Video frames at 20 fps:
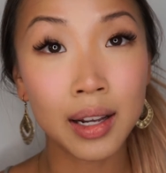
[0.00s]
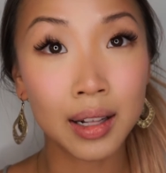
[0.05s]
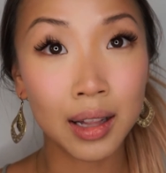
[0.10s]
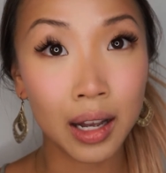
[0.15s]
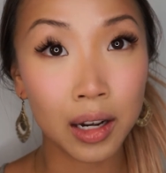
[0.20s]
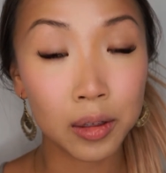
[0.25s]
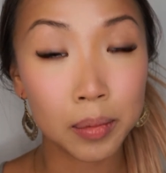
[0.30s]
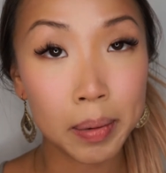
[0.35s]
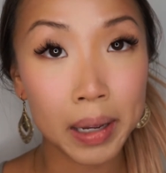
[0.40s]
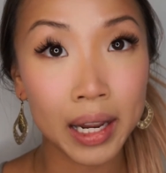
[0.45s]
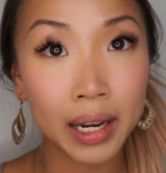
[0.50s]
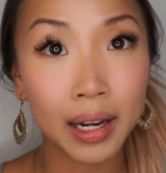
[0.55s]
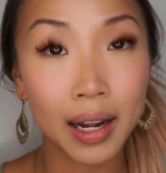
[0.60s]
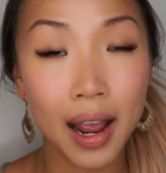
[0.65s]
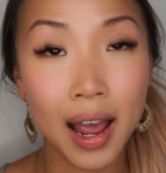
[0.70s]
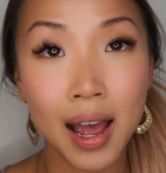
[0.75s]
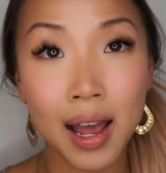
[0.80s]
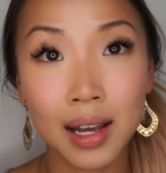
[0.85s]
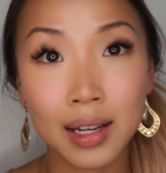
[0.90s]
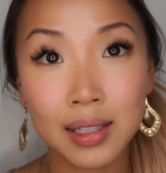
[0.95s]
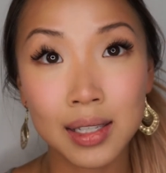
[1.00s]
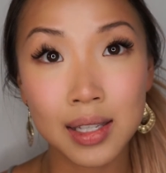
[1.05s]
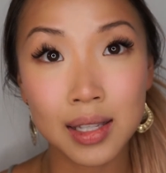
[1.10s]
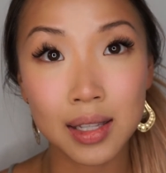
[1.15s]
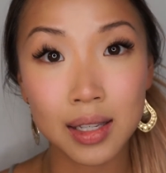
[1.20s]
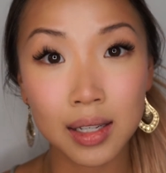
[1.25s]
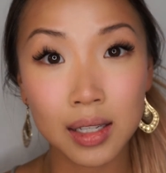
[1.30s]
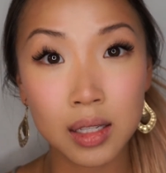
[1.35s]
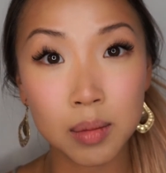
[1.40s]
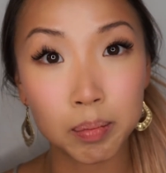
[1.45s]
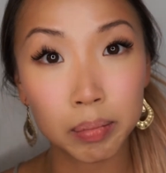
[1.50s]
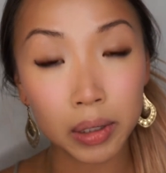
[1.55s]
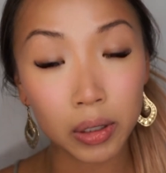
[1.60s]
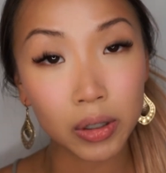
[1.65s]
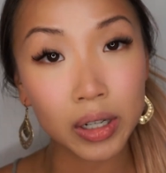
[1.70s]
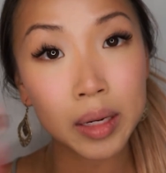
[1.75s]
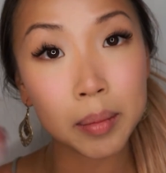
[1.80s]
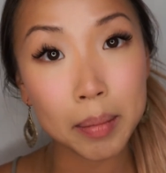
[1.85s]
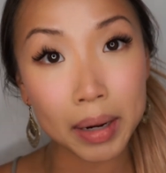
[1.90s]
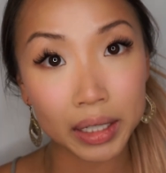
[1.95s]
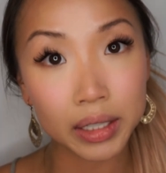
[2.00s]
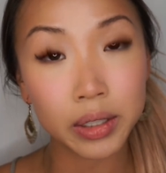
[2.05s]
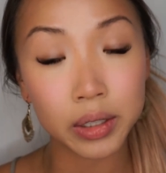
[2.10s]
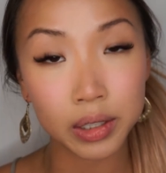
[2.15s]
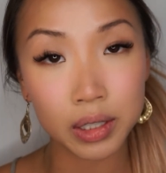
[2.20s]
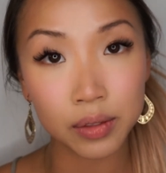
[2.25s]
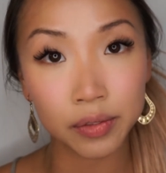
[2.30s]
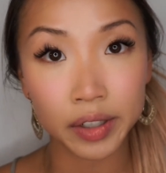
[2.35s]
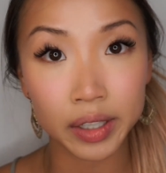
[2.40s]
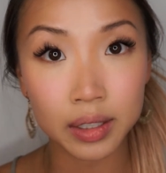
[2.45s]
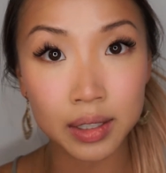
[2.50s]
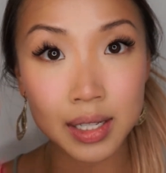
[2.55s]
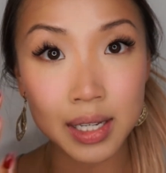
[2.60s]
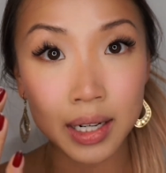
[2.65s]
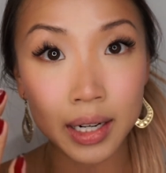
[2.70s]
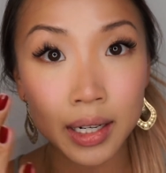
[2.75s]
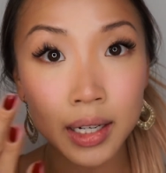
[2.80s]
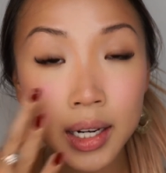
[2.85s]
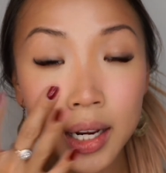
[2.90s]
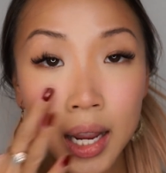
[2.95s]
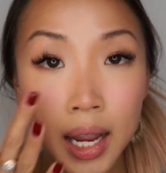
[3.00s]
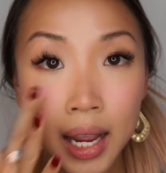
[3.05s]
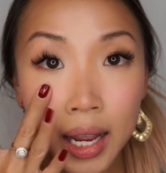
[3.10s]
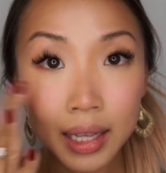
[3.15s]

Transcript: Cloud Paint has these blurring microspheres in it